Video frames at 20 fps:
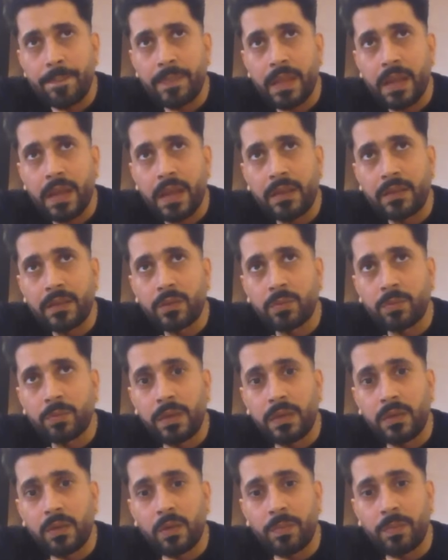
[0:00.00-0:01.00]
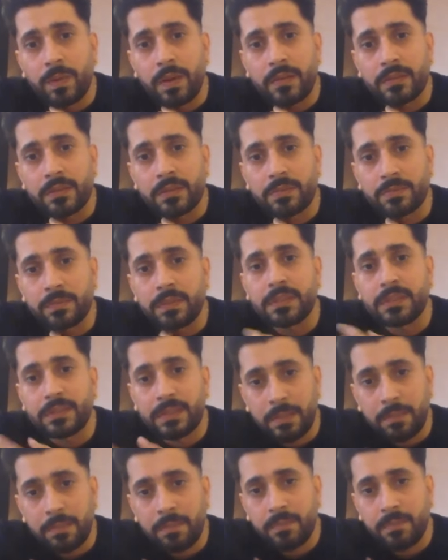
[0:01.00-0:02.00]
and you make your parents meet
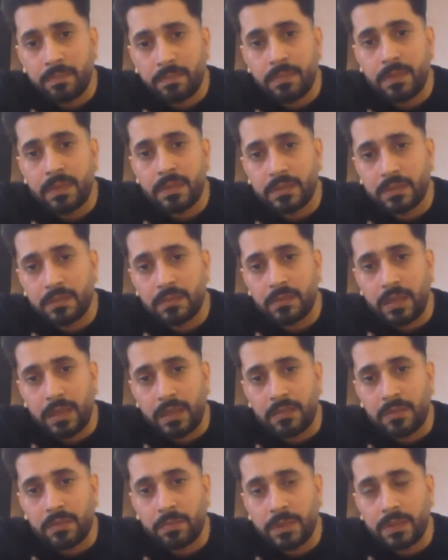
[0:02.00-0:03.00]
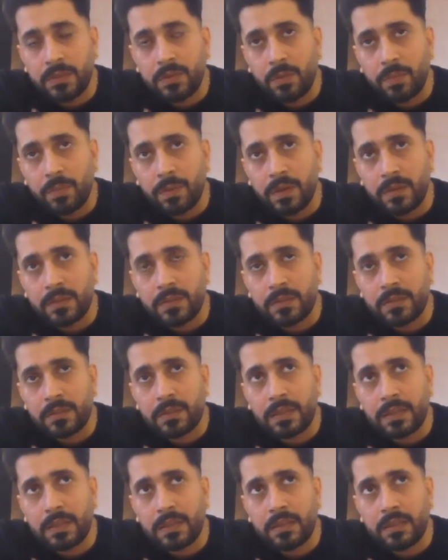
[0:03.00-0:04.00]
them meet like you meet your partner
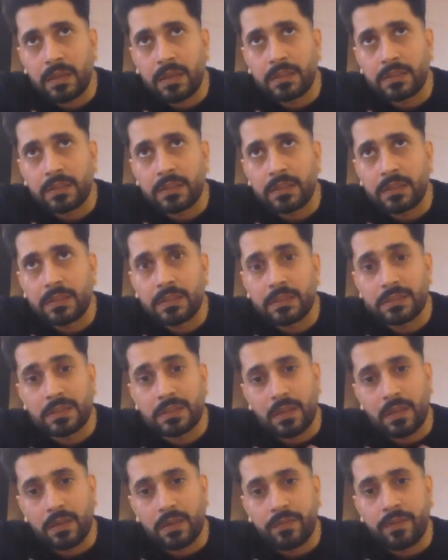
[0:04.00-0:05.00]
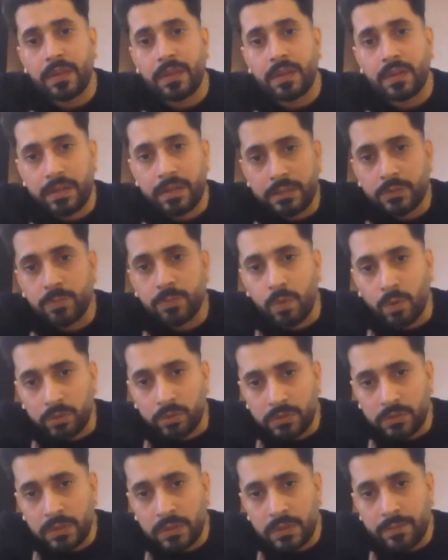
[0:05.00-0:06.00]
then i think that's love and arranged
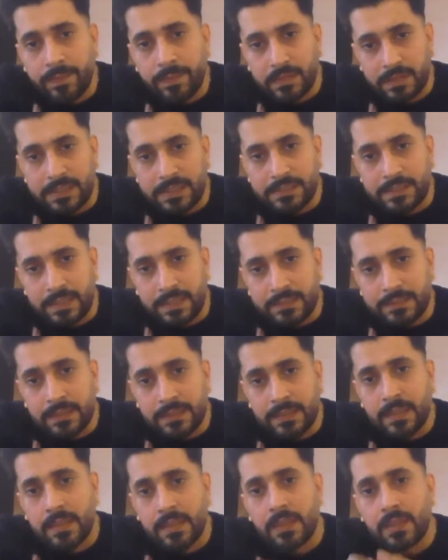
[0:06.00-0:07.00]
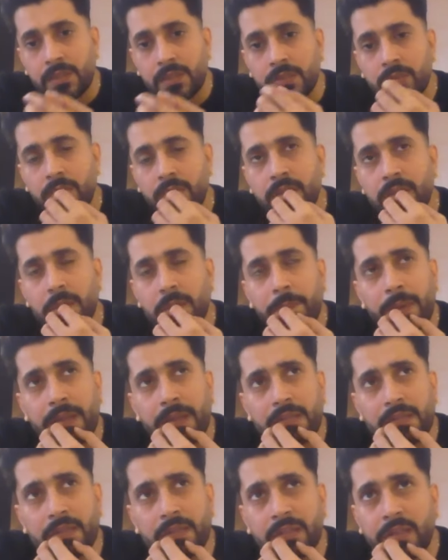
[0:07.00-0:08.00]
both these days so it
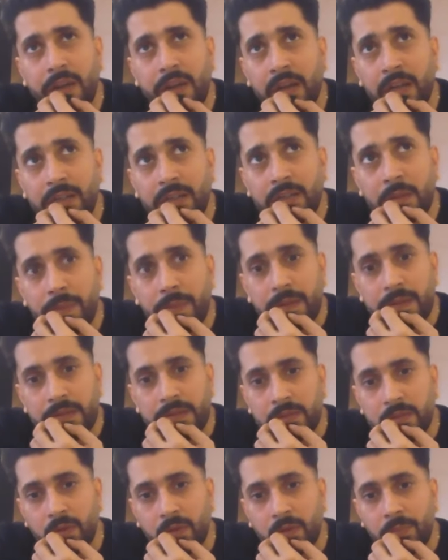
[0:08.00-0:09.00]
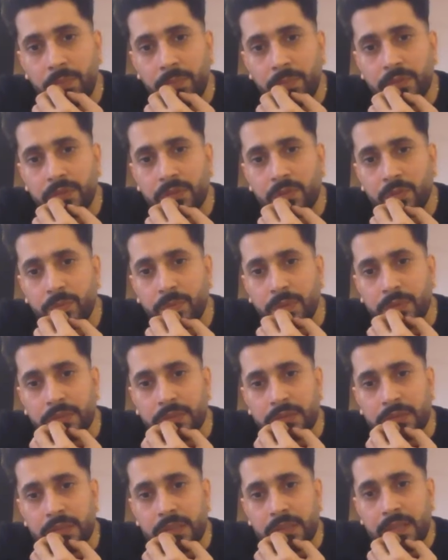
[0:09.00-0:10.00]
depends it really depends on person to
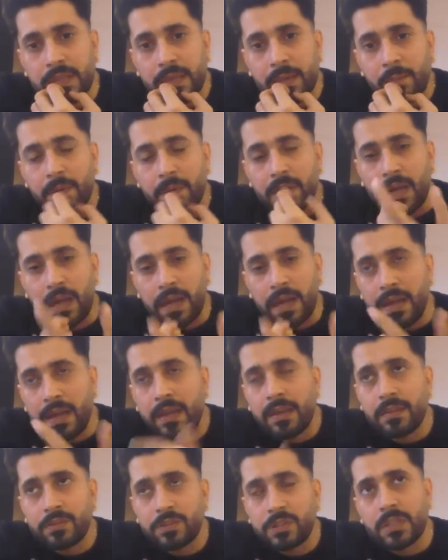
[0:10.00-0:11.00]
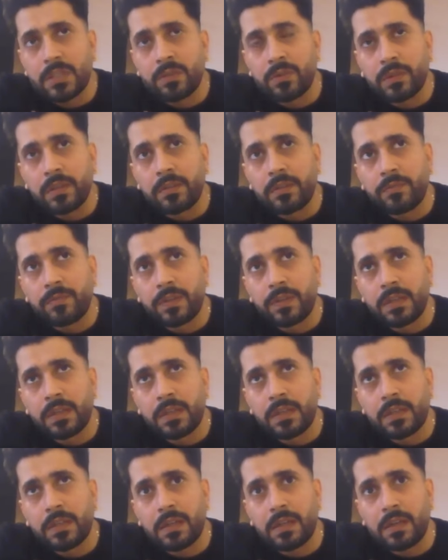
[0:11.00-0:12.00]
person but i genuinely
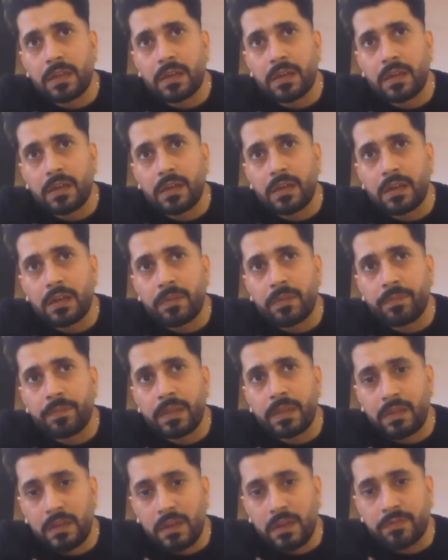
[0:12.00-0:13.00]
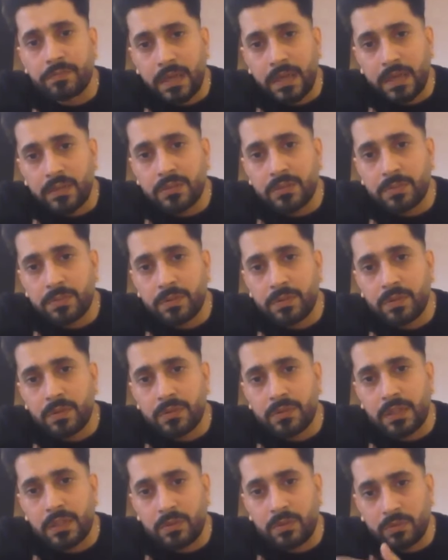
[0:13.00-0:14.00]
feel uh, in love marriage
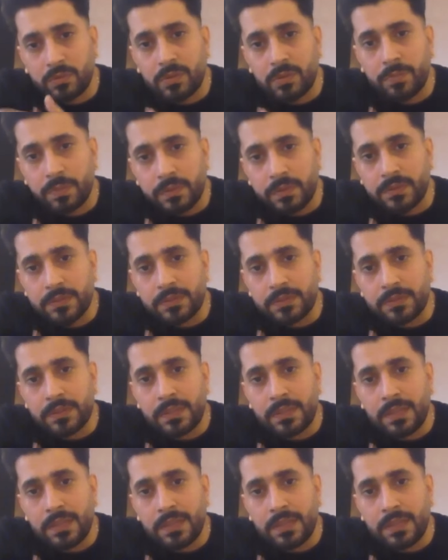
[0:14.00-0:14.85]
because i know the person